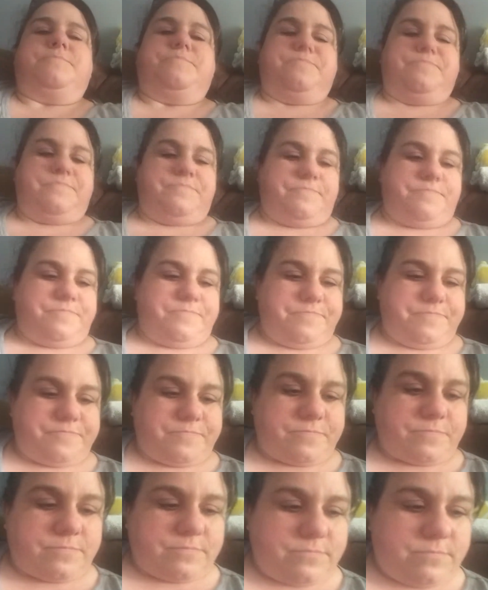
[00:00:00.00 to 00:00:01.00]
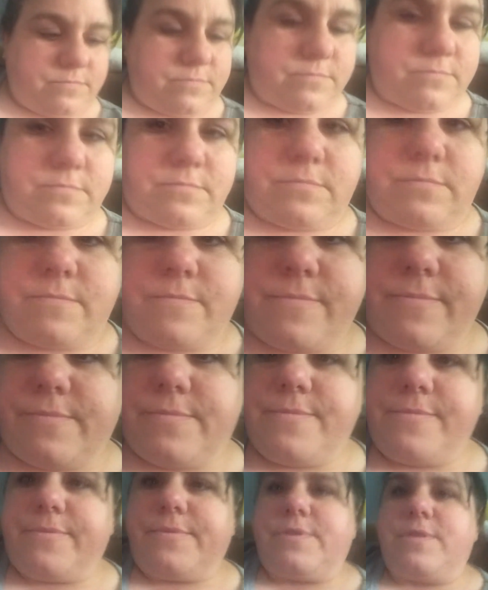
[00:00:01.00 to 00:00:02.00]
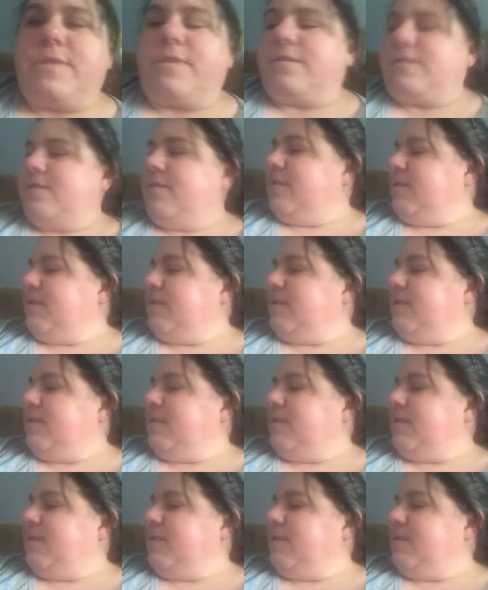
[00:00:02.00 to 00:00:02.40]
Nobody speaks.